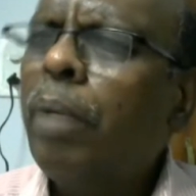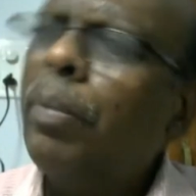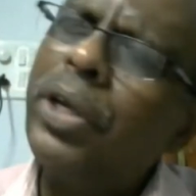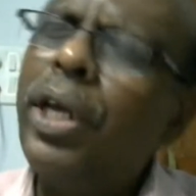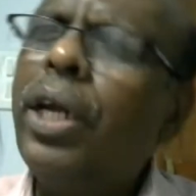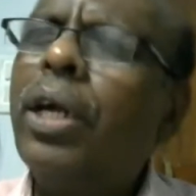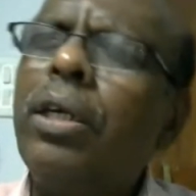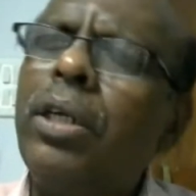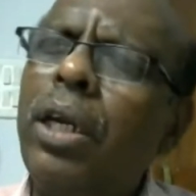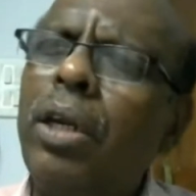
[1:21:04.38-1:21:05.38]
But he
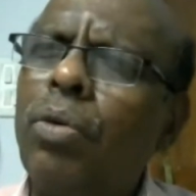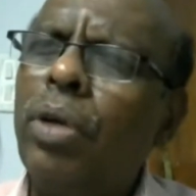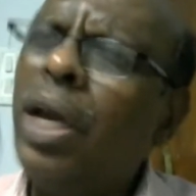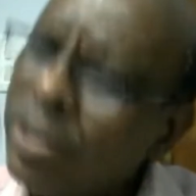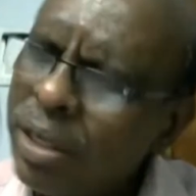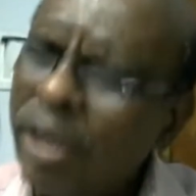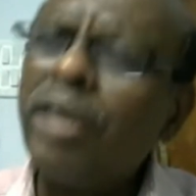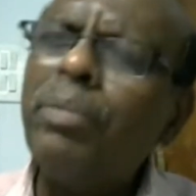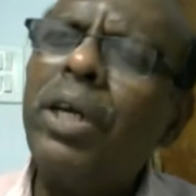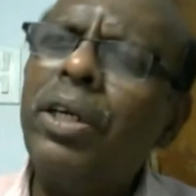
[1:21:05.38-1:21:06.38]
continued. Yes, let
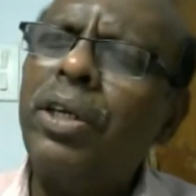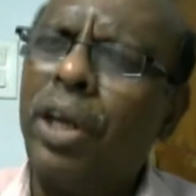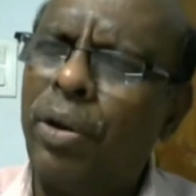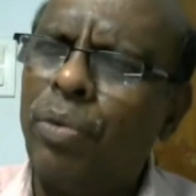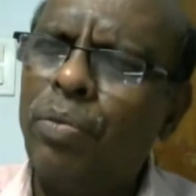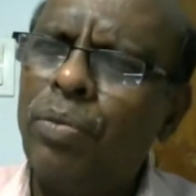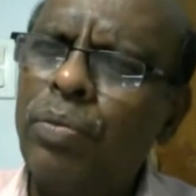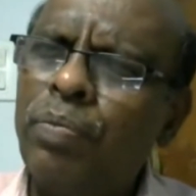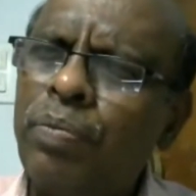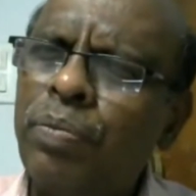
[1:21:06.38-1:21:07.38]
him continue.
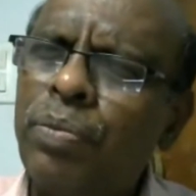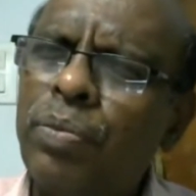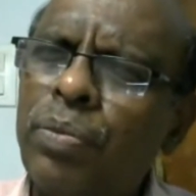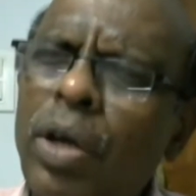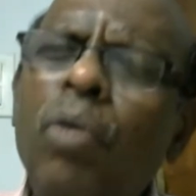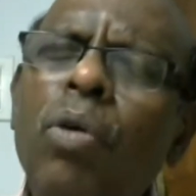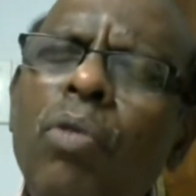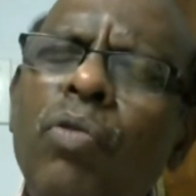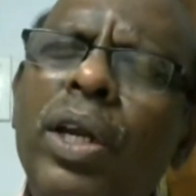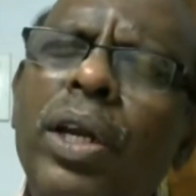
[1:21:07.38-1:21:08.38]
How
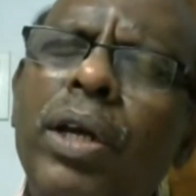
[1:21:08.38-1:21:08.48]
long will he